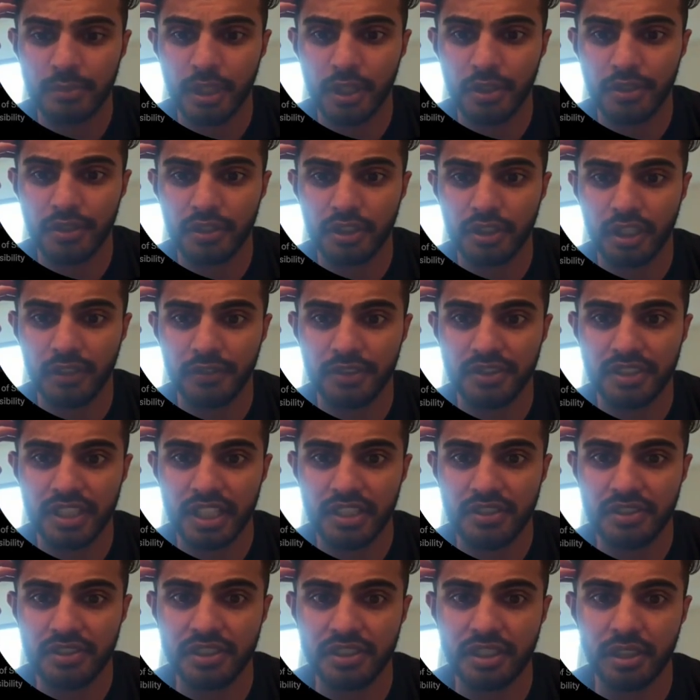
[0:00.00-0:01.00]
other
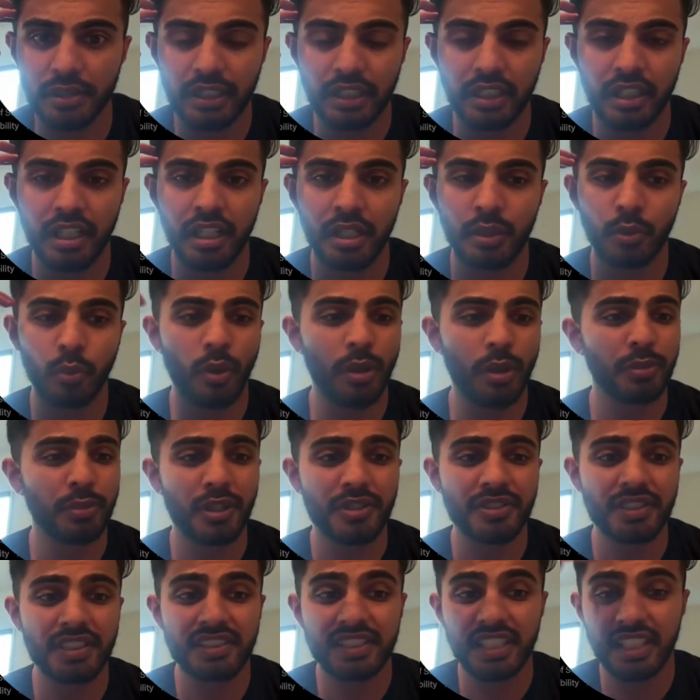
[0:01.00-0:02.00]
conversations going on. One
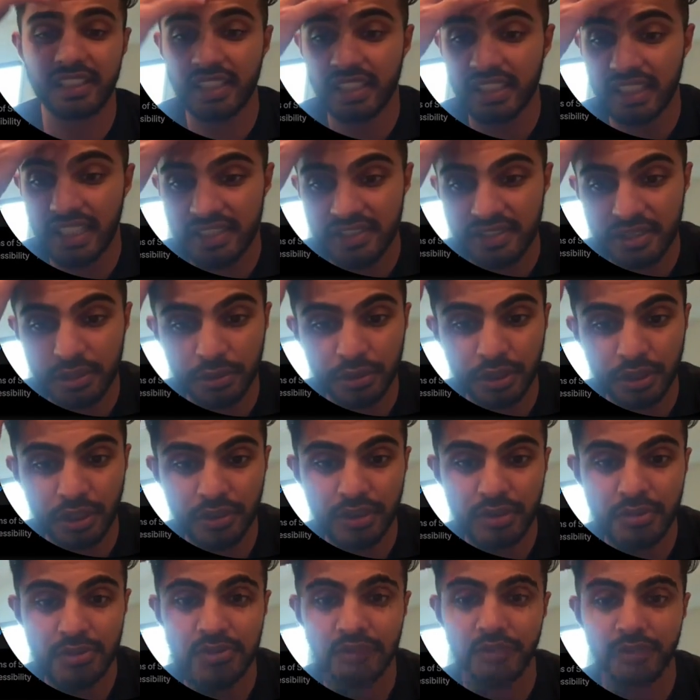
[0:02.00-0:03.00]
person said that they still
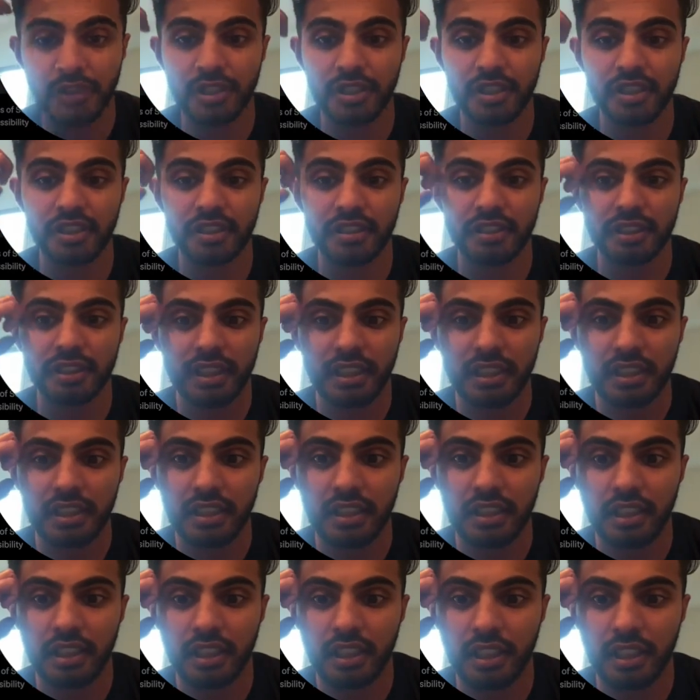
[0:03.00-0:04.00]
don't use Flutter.
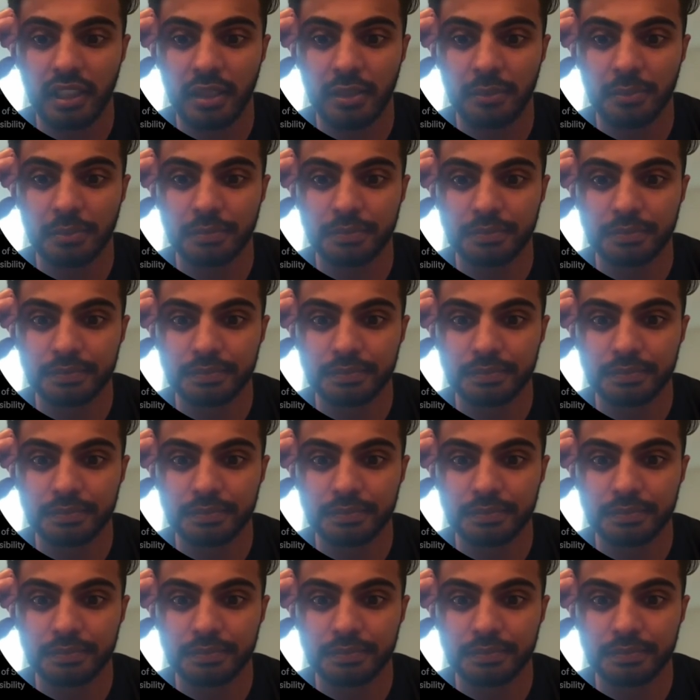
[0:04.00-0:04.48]
Um,